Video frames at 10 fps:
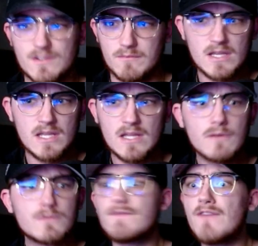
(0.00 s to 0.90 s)
It
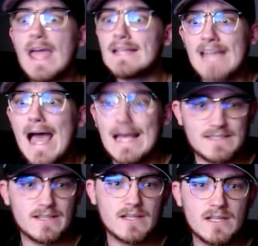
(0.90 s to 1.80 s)
was
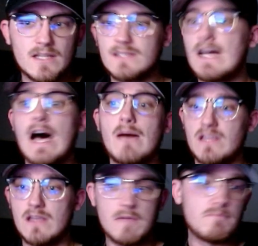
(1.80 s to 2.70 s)
fantastic. Tommy
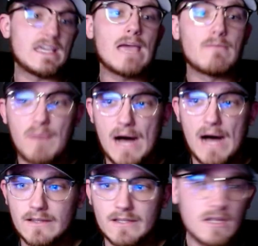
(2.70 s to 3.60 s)
became a
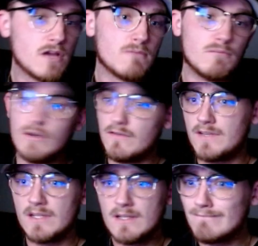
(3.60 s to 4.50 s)
pilot, moved
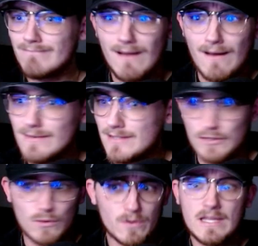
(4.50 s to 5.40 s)
to
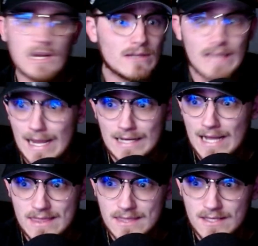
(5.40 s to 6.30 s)
North Carolina,
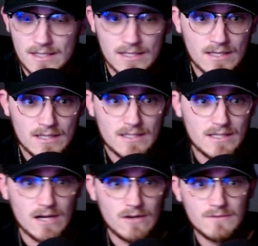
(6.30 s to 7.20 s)
I think,
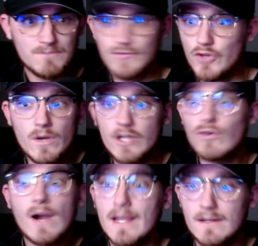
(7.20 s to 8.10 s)
doing
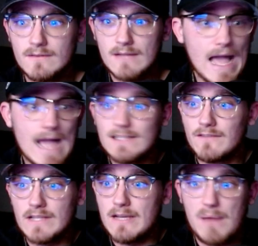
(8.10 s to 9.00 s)
great.
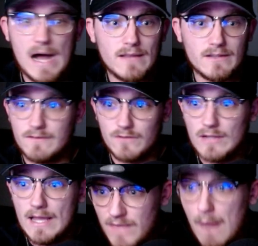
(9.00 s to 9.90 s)
Actively a pilot for
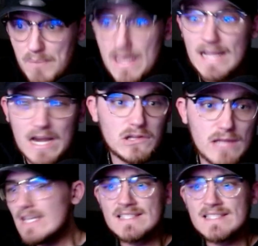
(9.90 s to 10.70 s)
like a big airline.